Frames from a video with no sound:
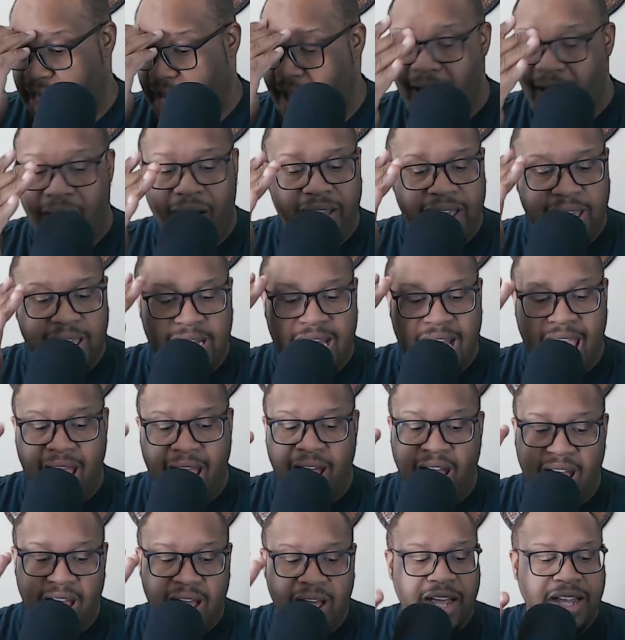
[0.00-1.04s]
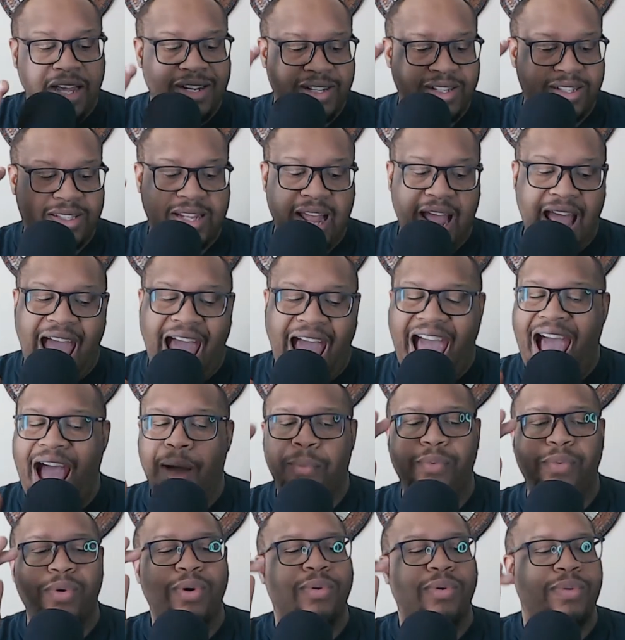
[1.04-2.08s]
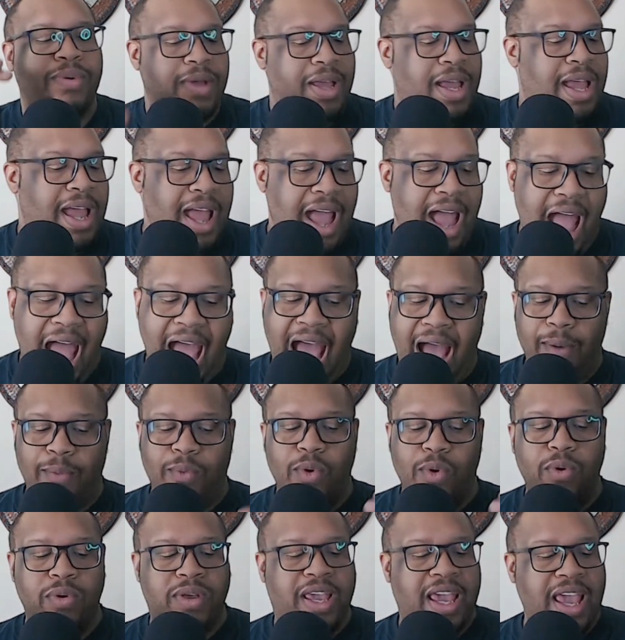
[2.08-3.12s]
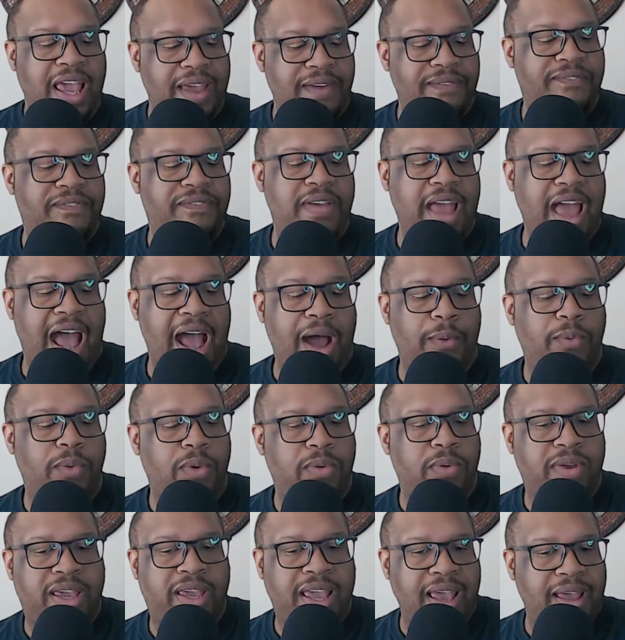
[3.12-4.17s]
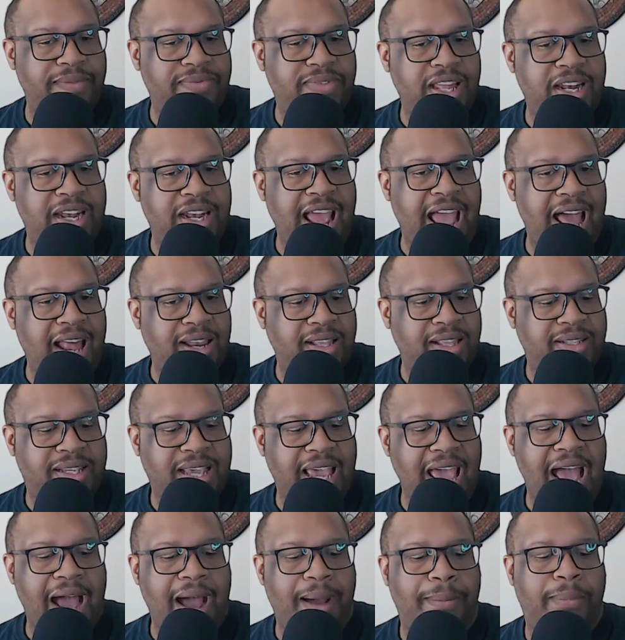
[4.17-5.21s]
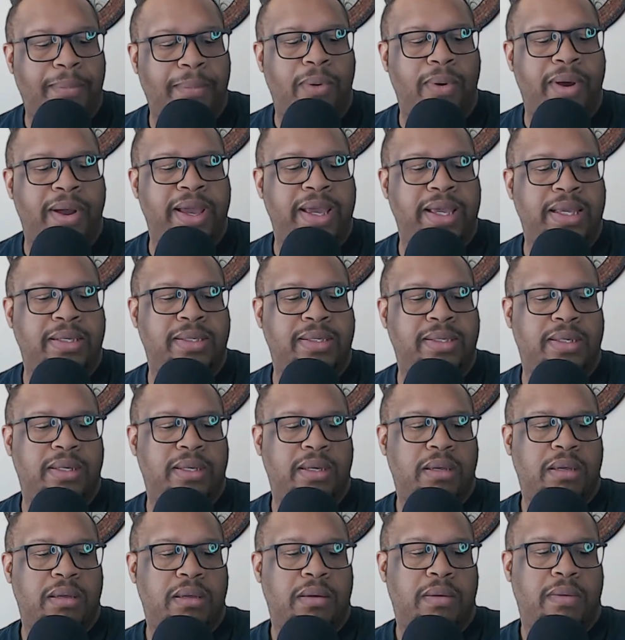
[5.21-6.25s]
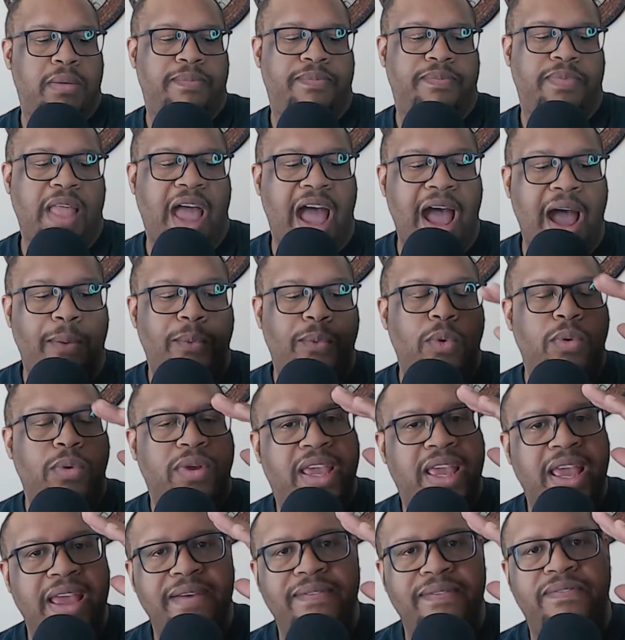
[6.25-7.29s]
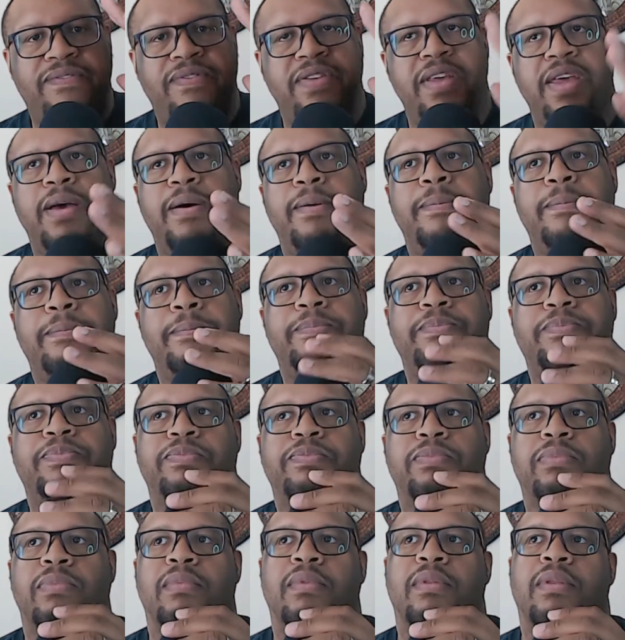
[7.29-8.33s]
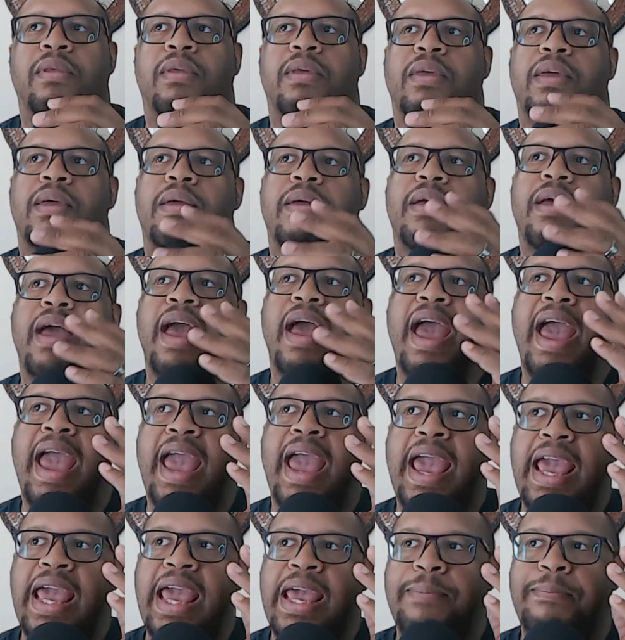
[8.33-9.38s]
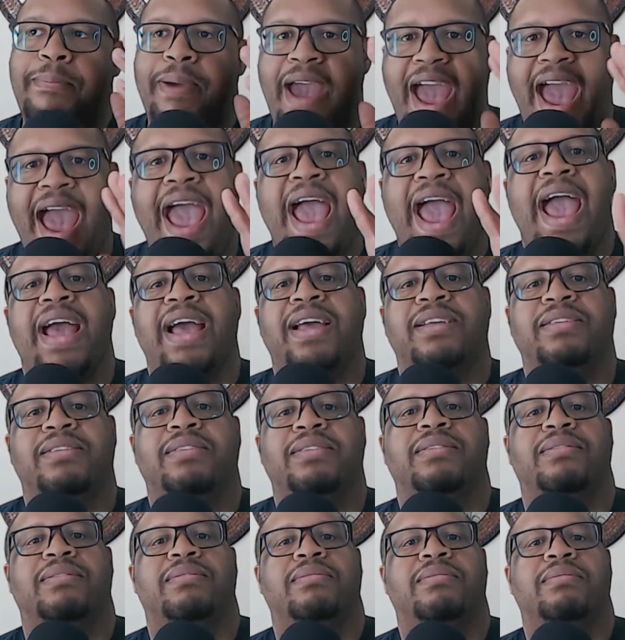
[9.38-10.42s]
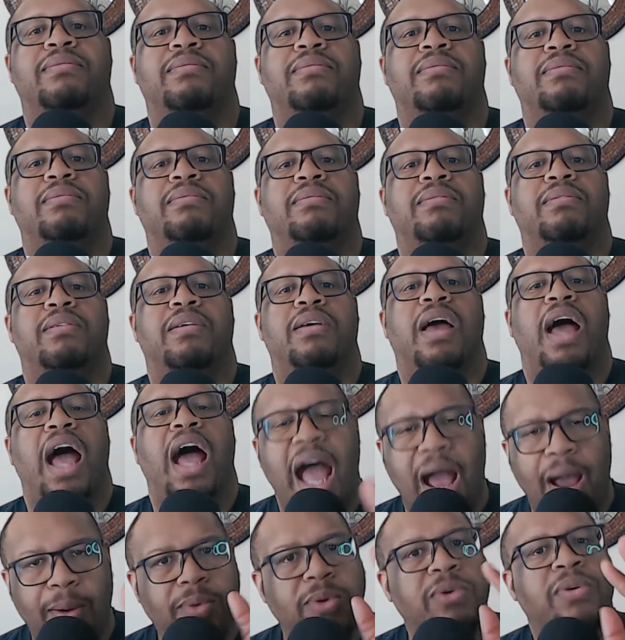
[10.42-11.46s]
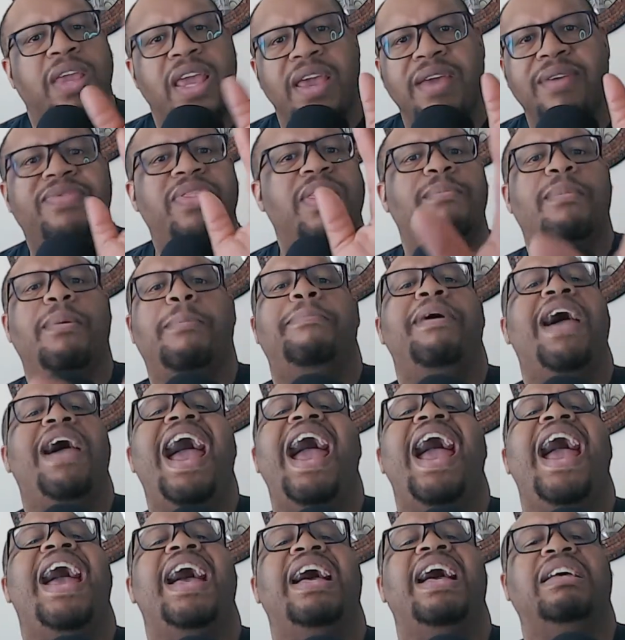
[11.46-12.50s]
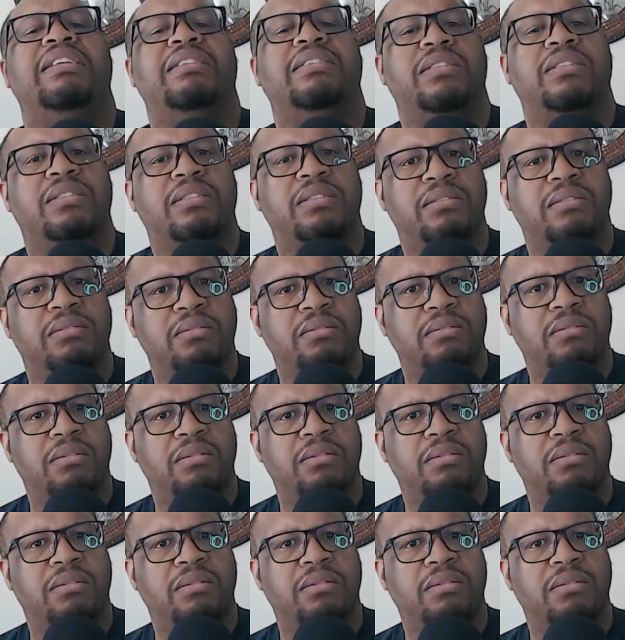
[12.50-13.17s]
Now I understand. I will give the Dallas Cowboys, I will give them a pass. I will give them a pass.